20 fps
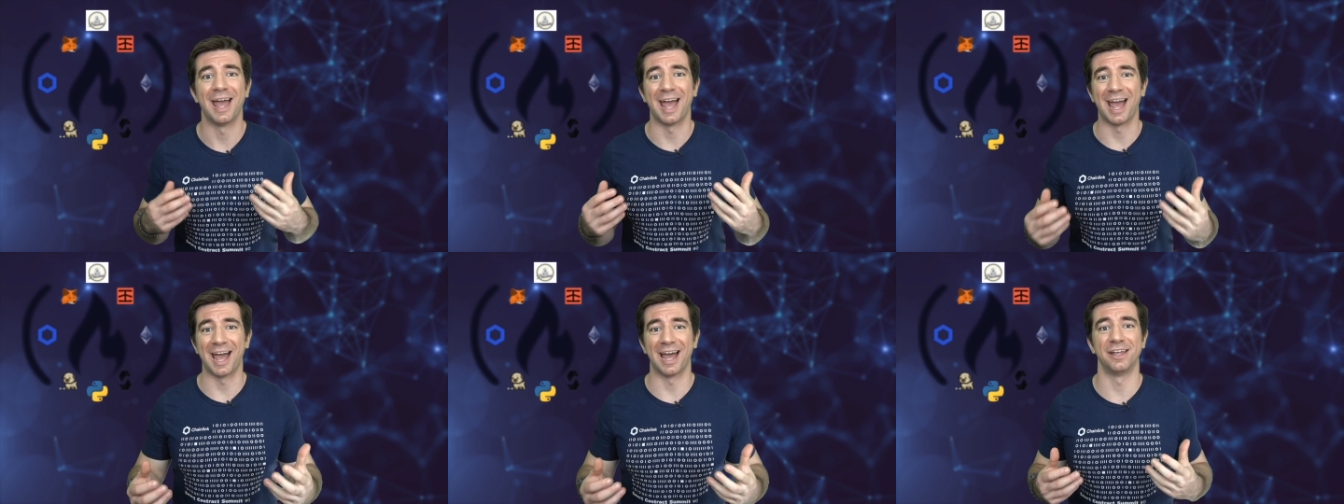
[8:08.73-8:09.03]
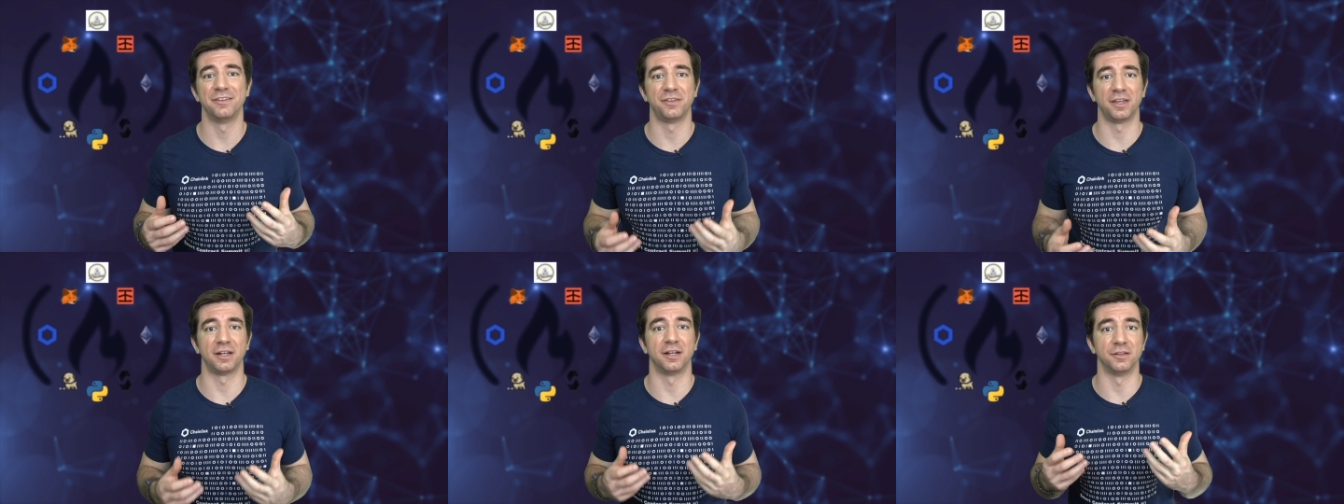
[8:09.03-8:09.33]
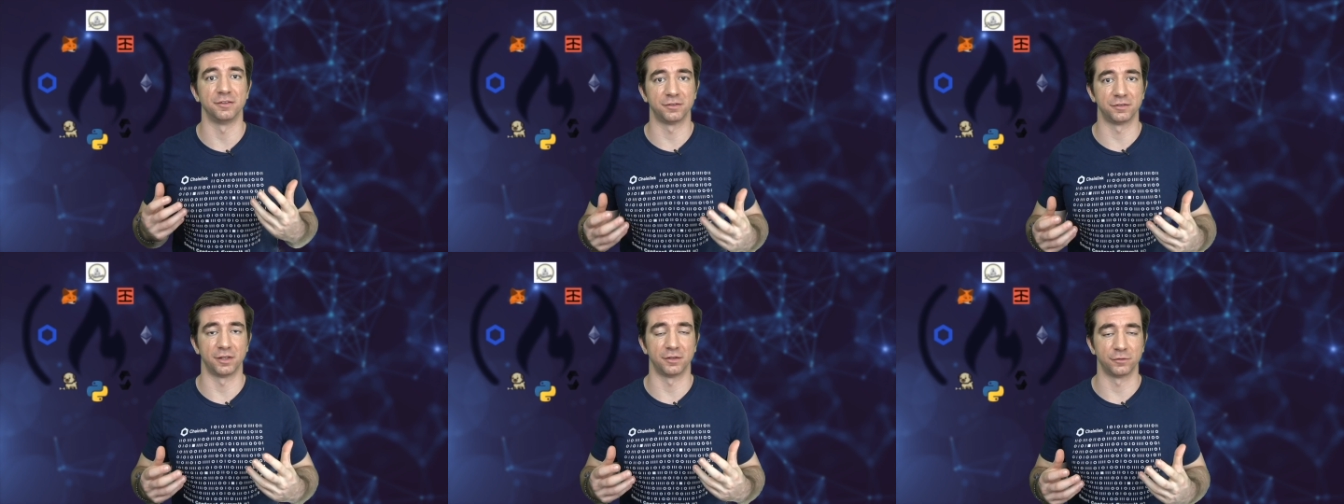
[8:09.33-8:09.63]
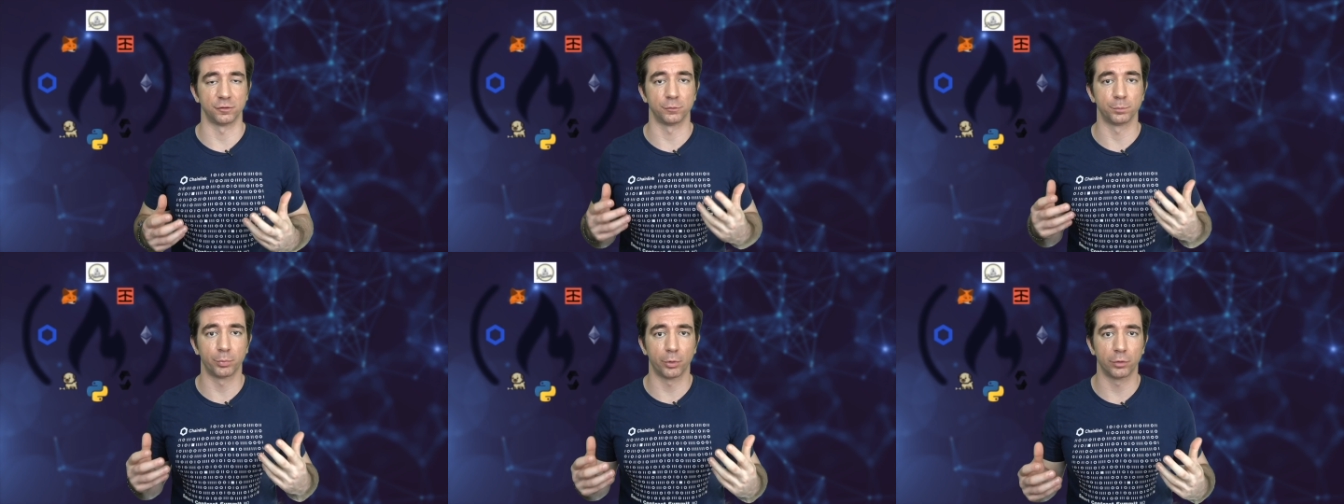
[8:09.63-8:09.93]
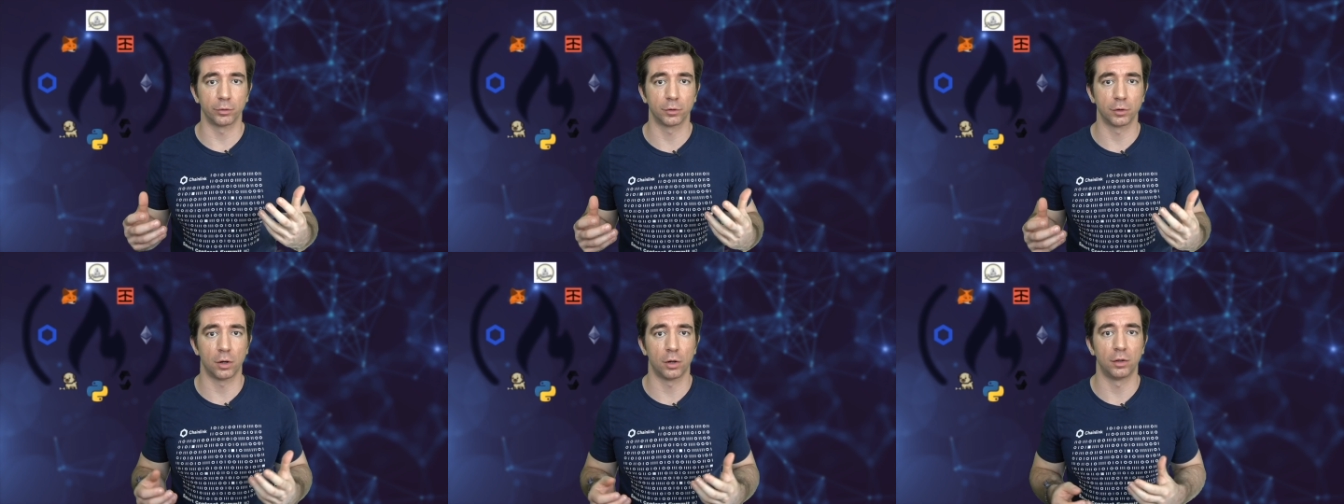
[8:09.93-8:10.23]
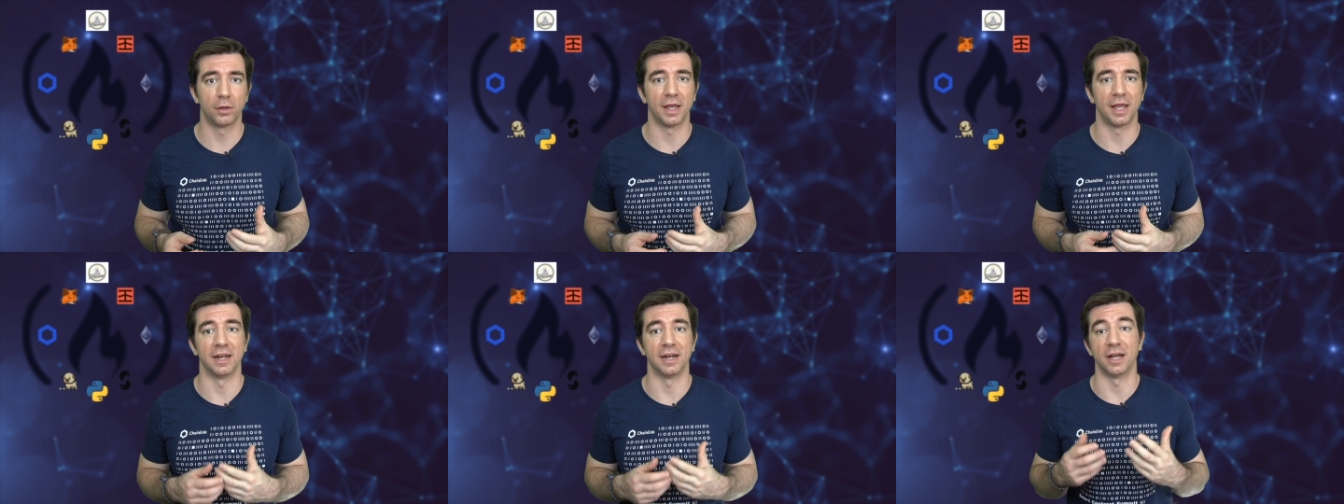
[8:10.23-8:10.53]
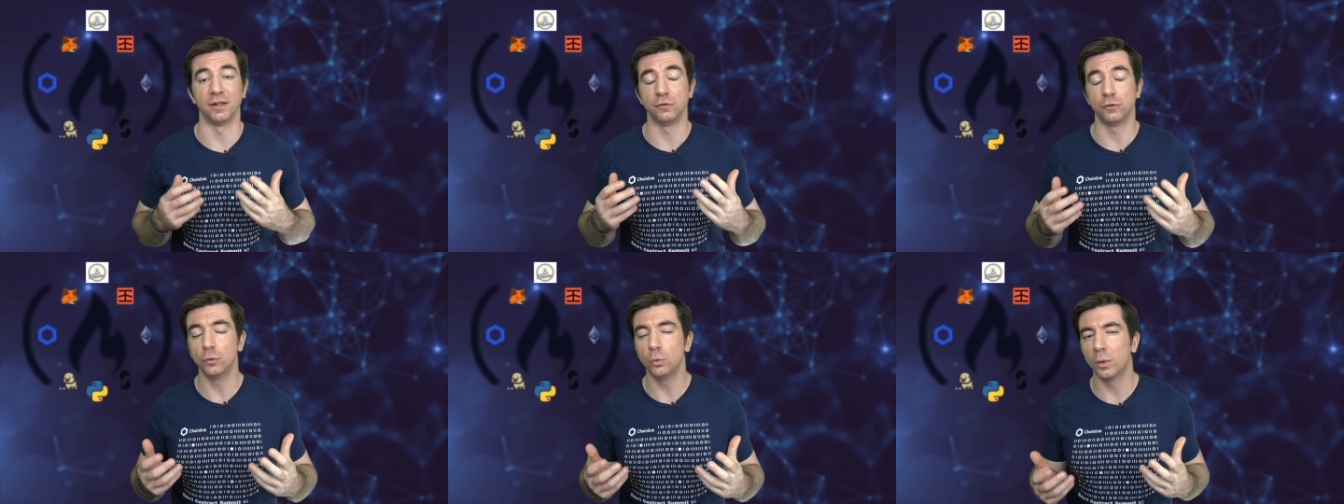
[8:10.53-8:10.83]
as a consensus protocol, and I
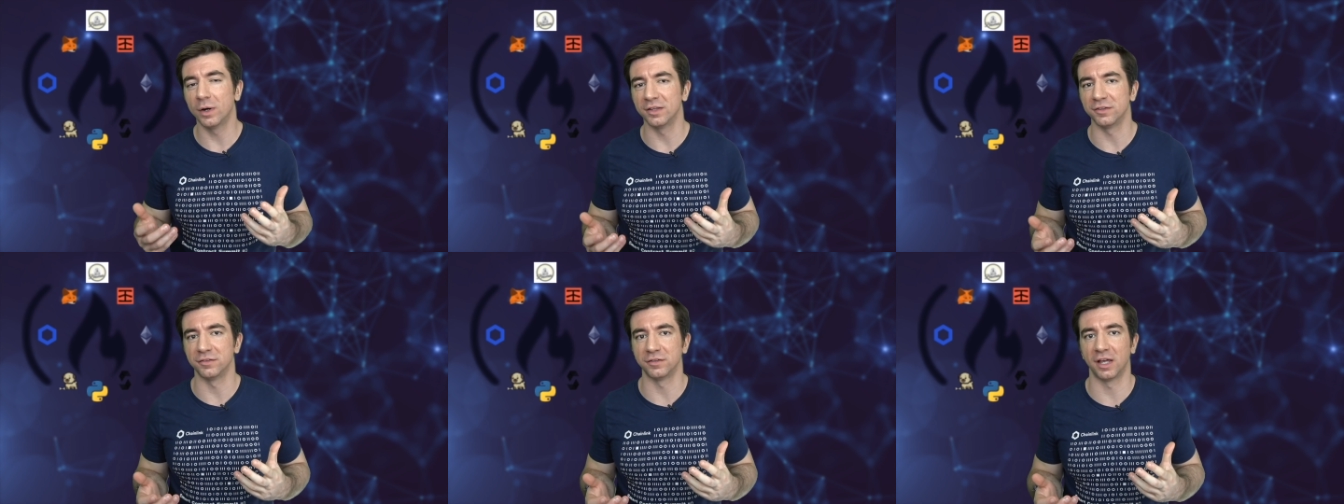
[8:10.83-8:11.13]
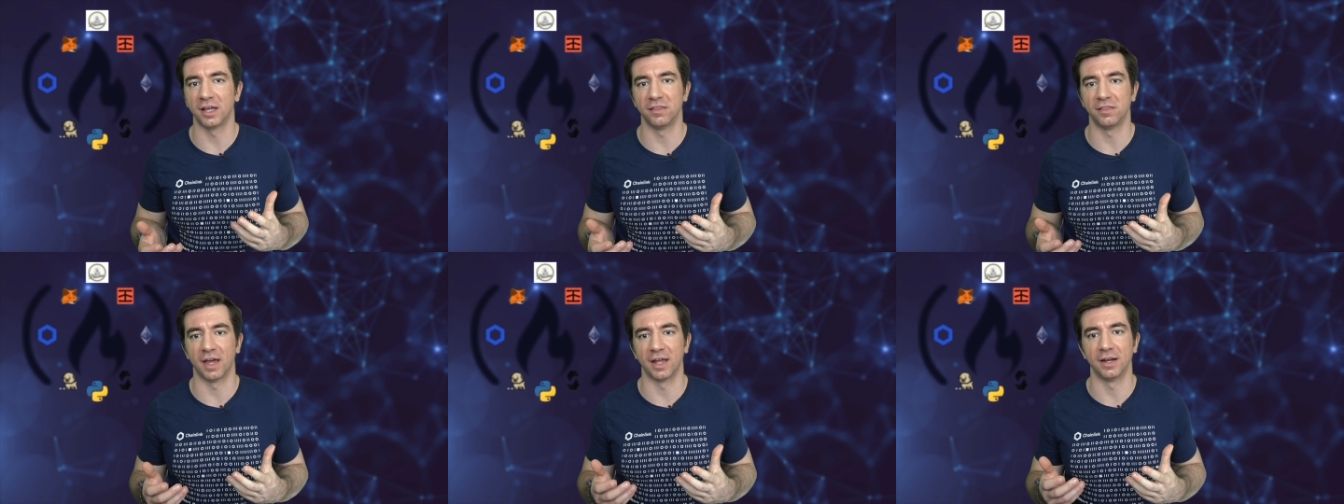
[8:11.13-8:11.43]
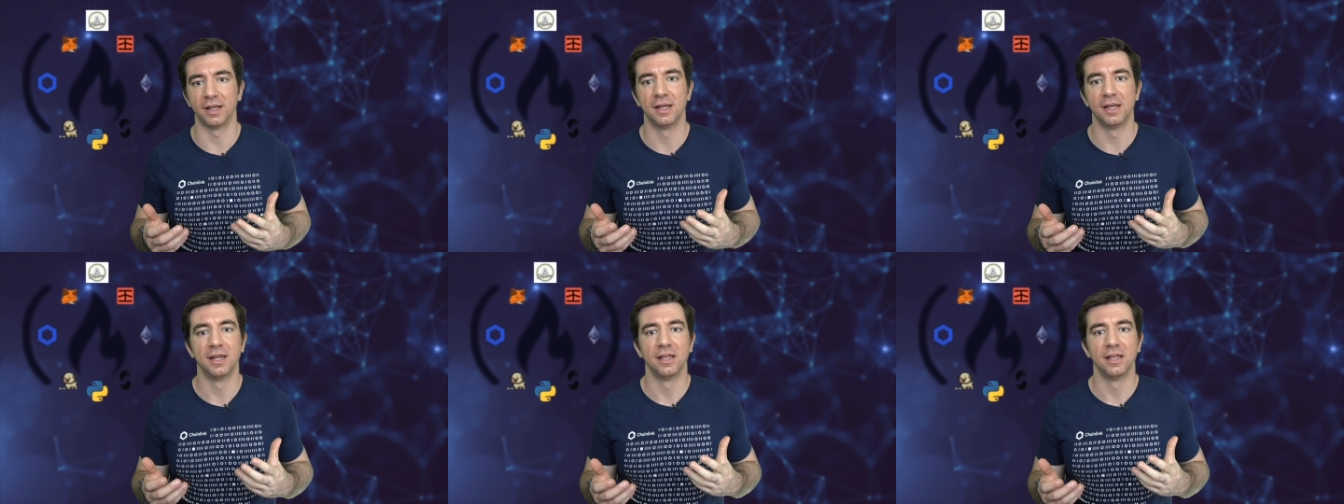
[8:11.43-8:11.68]
do want to say that